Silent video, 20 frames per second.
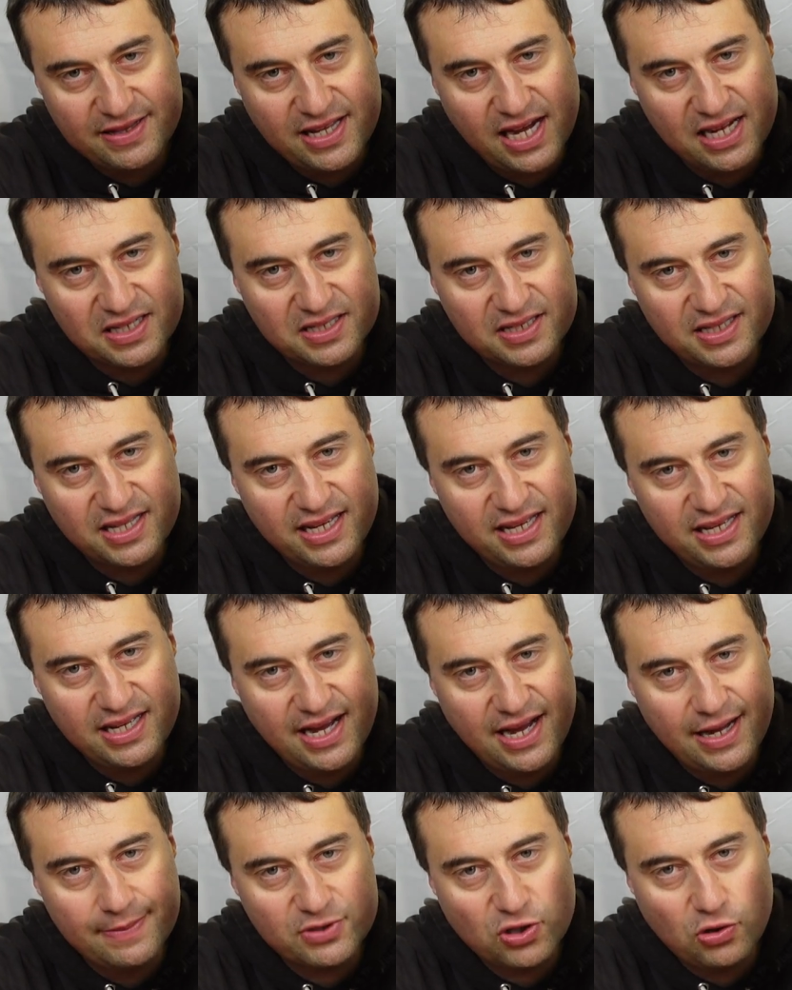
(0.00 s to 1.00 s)
that's
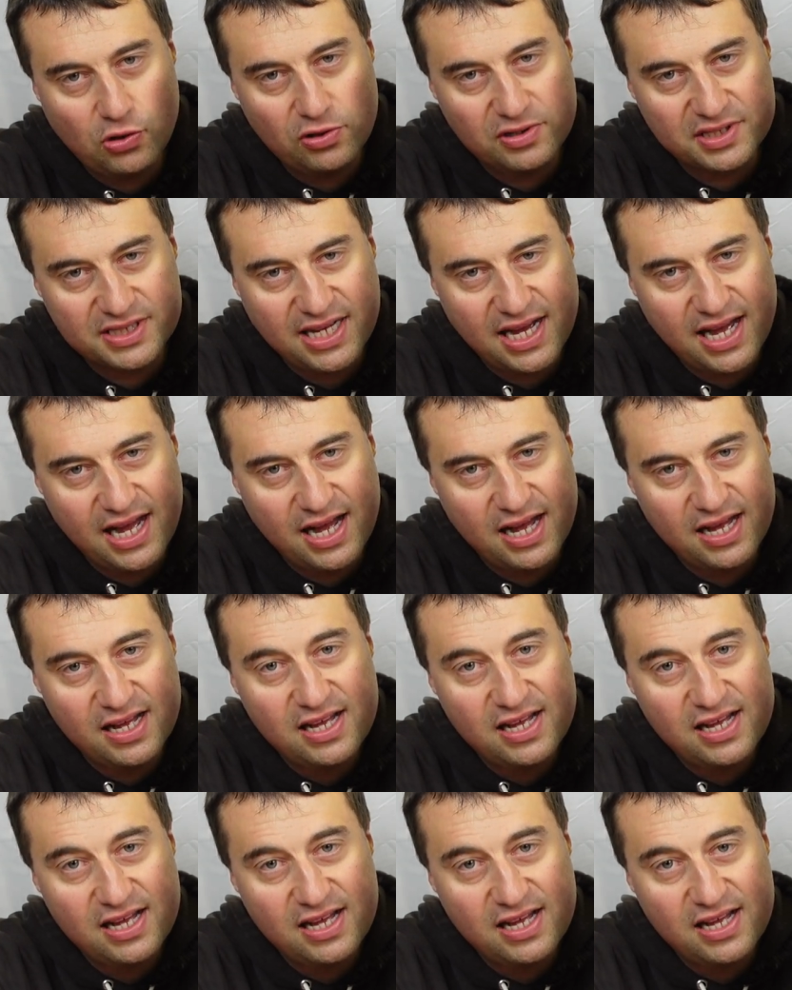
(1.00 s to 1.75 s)
the Corsair